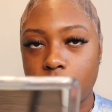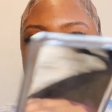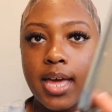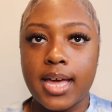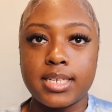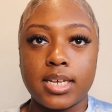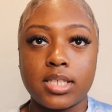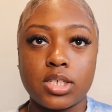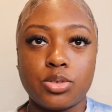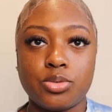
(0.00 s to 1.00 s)
It has
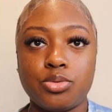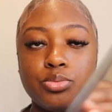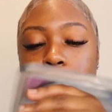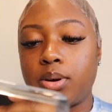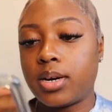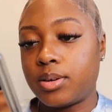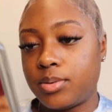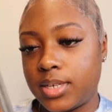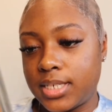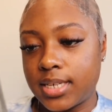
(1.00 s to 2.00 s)
like the zoom part
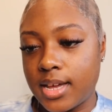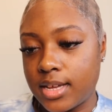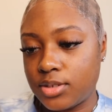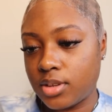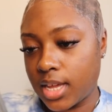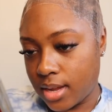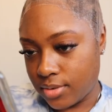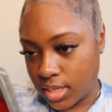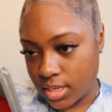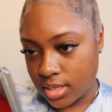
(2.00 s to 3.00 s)
on this side so that I
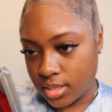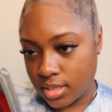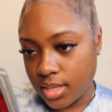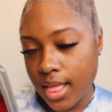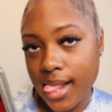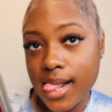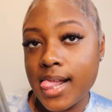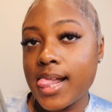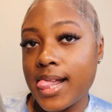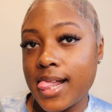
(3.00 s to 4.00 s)
really could
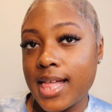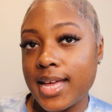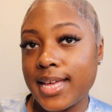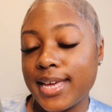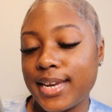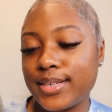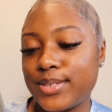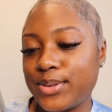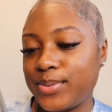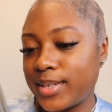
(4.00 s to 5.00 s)
get
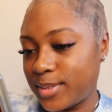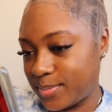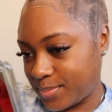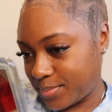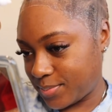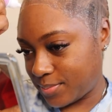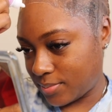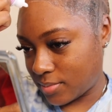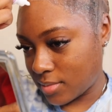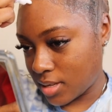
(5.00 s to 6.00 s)
into
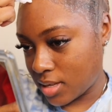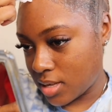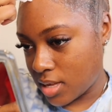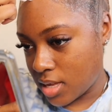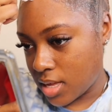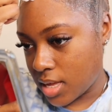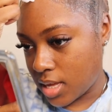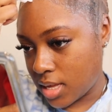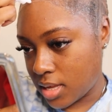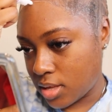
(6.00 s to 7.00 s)
it.
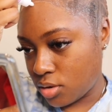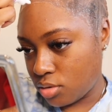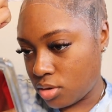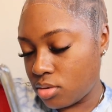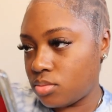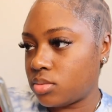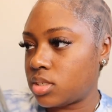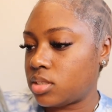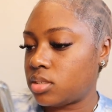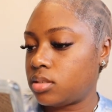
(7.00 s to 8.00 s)
And you don't
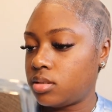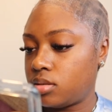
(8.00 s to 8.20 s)
wanna